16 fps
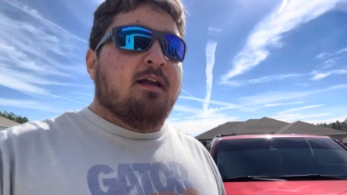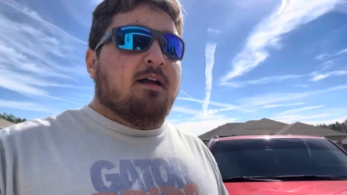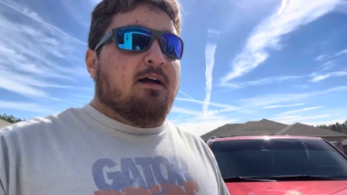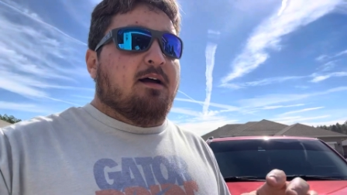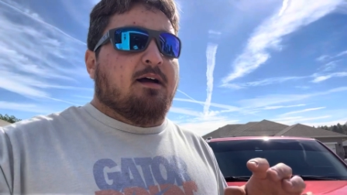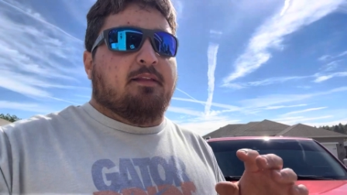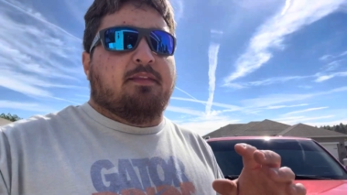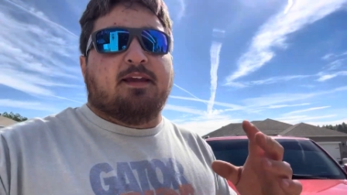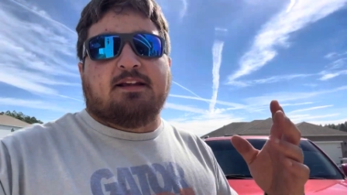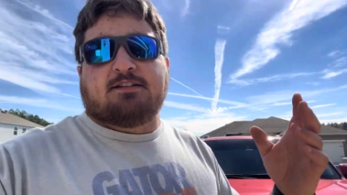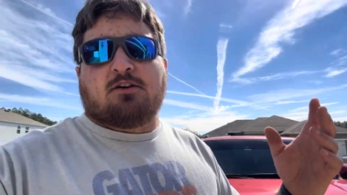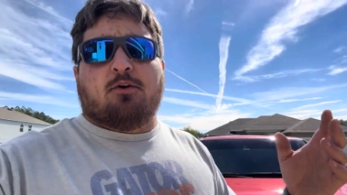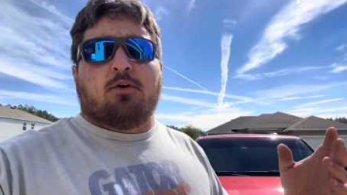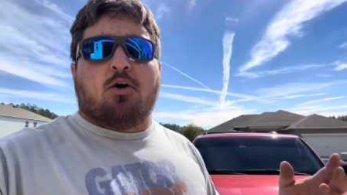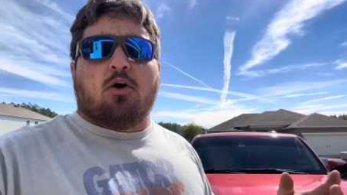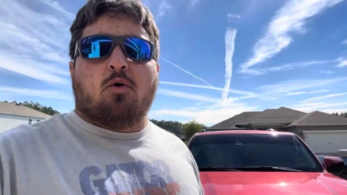Uh, I think it's
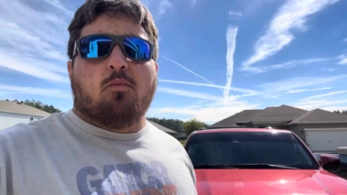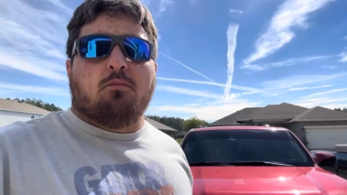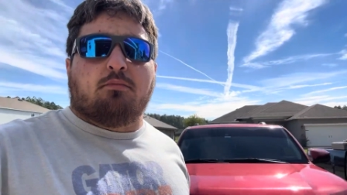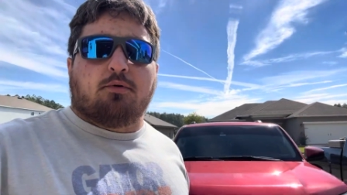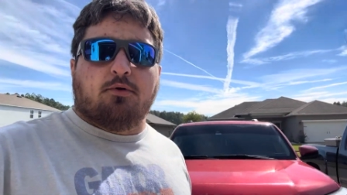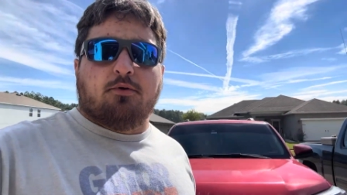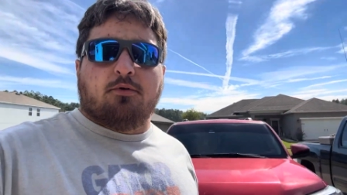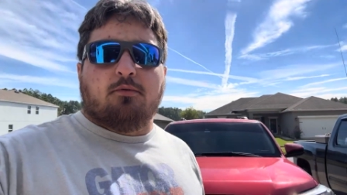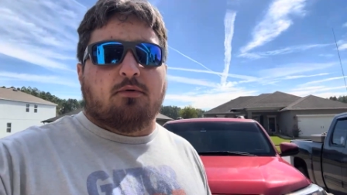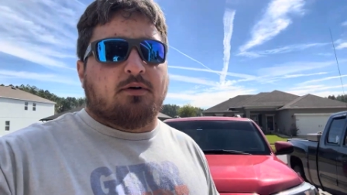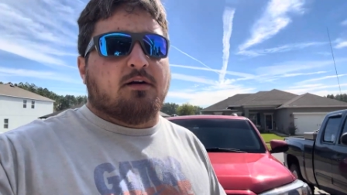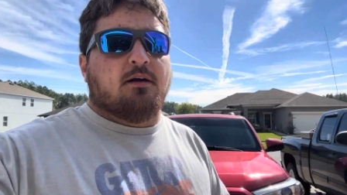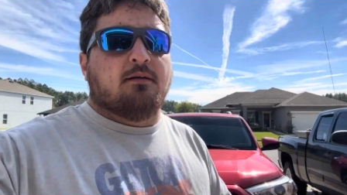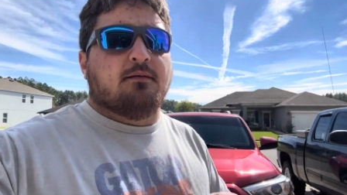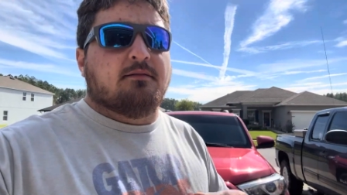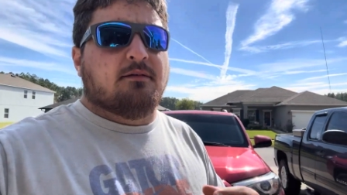called Home Brew or
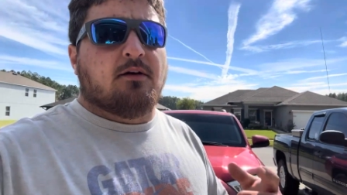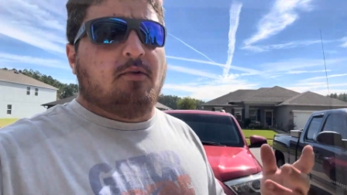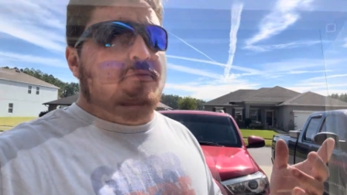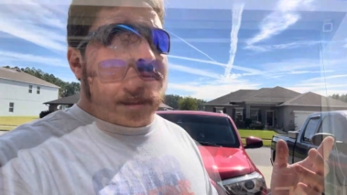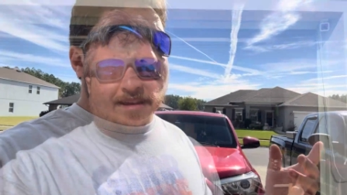Home so,